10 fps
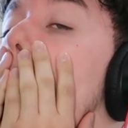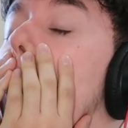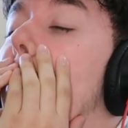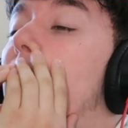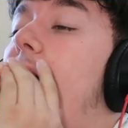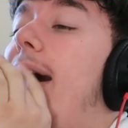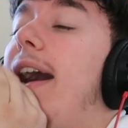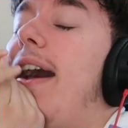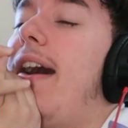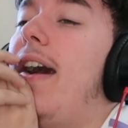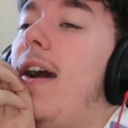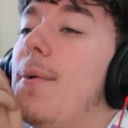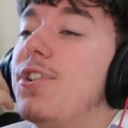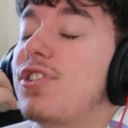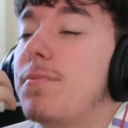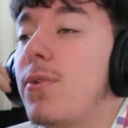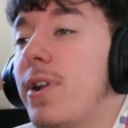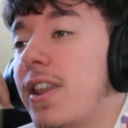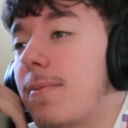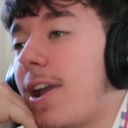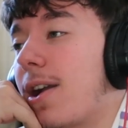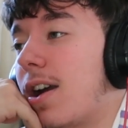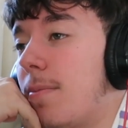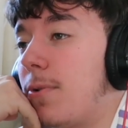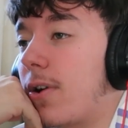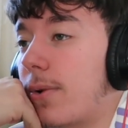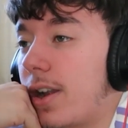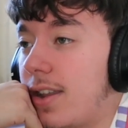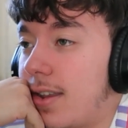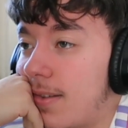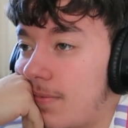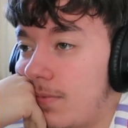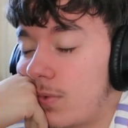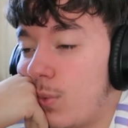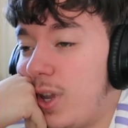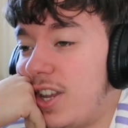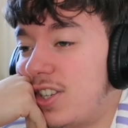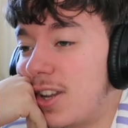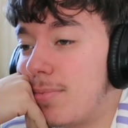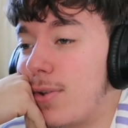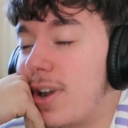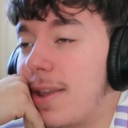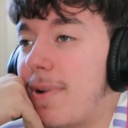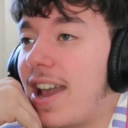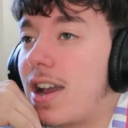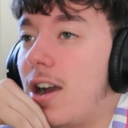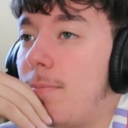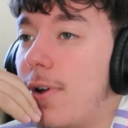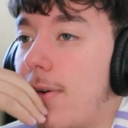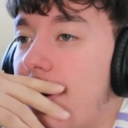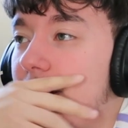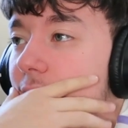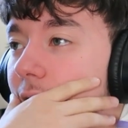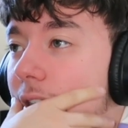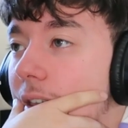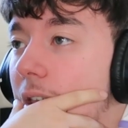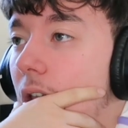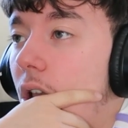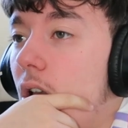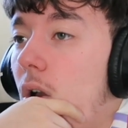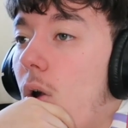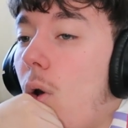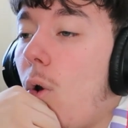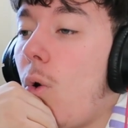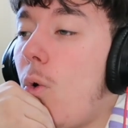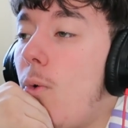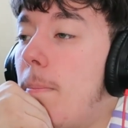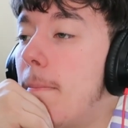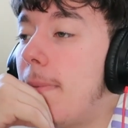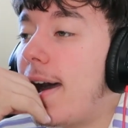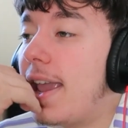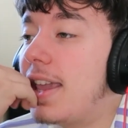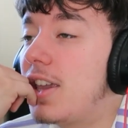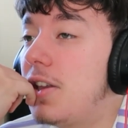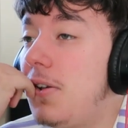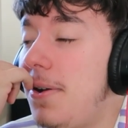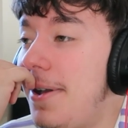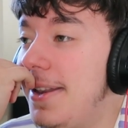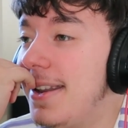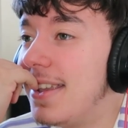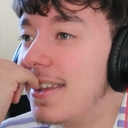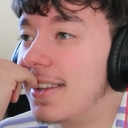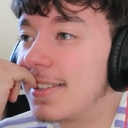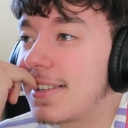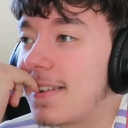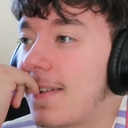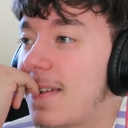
Bro, we should be winning by a couple already. We should be winning by a couple already. Oh my goodness.